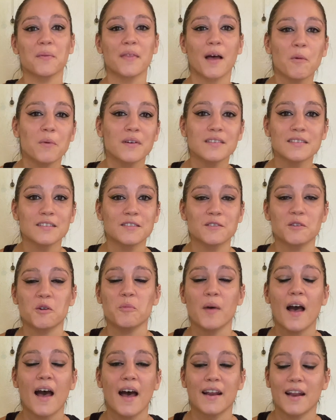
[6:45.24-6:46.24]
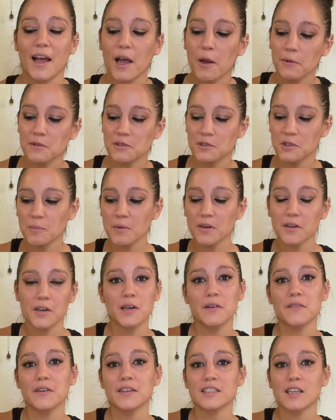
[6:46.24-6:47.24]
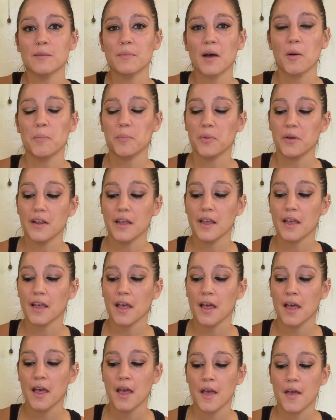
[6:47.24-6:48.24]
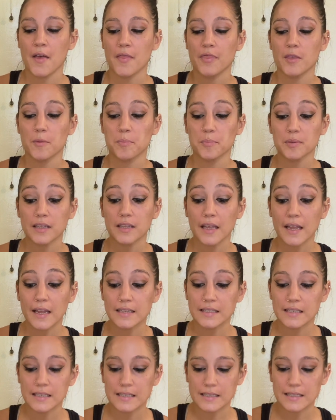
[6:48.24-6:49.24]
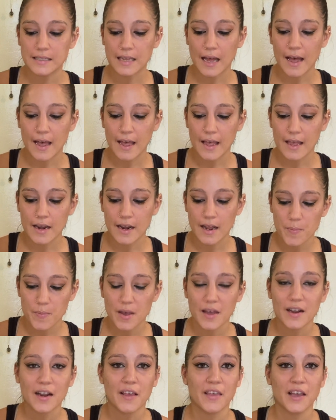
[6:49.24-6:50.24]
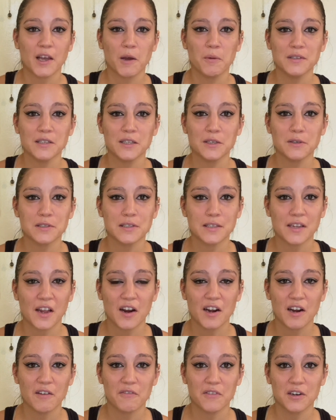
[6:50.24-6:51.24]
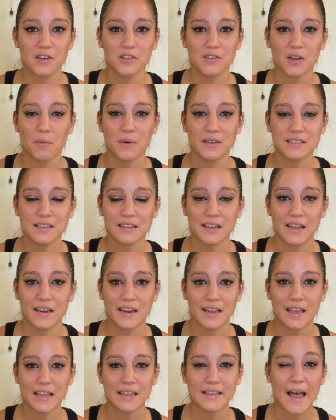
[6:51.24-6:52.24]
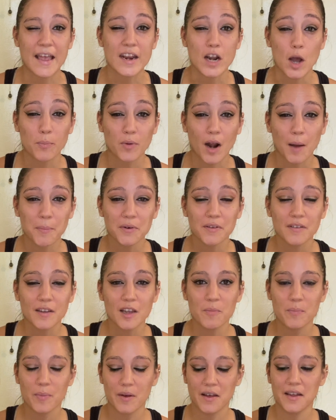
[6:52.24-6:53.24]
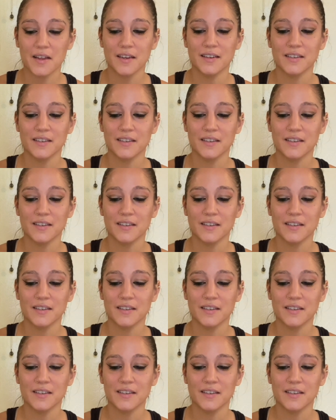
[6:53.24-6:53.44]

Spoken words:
that wasn't so bad. I was super nervous about putting the blades inside, and I think I was a little scared at first. I wasn't letting it line up properly, but